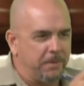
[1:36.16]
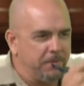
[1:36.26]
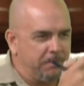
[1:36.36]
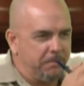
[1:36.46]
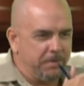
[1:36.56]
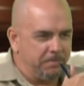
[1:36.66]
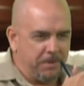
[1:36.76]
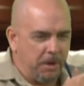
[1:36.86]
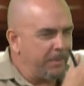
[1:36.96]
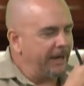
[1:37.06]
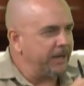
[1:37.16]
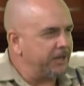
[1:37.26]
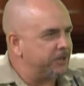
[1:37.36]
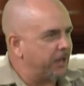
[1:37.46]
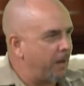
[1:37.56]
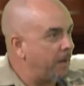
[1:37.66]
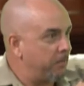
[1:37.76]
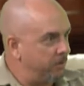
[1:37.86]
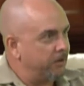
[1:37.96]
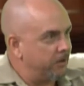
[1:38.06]
the, the ability to come
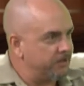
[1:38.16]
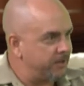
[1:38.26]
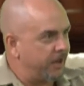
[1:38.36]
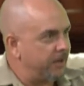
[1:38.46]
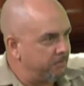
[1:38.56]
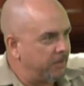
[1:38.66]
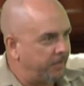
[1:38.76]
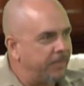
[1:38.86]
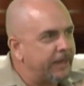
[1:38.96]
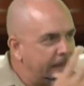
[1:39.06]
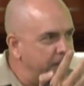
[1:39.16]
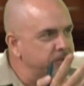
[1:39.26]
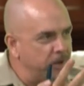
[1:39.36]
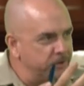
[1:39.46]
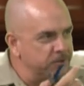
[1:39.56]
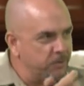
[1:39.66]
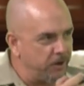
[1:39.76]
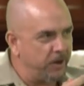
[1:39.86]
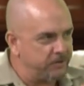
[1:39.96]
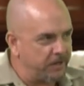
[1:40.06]
up, like you say, and, and think outside the square
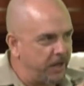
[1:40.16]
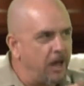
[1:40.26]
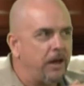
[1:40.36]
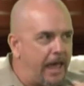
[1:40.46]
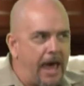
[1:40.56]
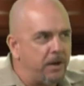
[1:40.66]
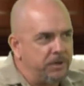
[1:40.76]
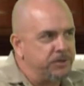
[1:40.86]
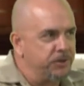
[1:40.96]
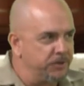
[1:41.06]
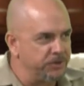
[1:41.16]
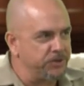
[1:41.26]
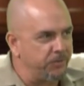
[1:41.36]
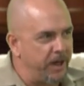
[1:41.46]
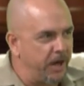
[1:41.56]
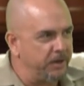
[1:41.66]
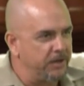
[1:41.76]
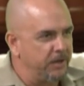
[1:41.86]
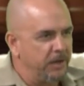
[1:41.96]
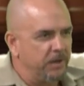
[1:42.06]
and I say, how do we turn this around?
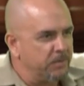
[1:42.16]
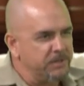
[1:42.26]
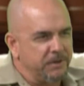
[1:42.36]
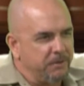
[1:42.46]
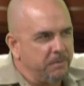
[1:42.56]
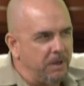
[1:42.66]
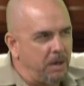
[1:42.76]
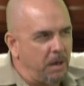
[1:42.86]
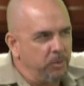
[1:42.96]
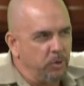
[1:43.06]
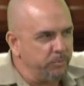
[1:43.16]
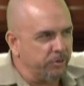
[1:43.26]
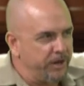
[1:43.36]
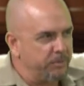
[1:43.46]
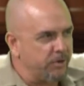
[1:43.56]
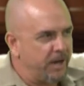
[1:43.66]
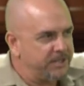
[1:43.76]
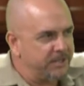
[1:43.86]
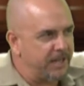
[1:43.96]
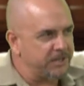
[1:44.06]
Mm. Was there a, a, blueprint in place
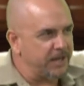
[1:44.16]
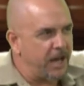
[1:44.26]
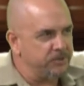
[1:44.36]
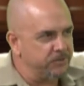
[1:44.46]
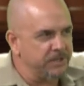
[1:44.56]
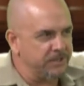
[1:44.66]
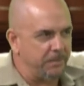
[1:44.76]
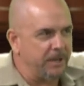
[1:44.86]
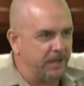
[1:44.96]
at that stage, or is it something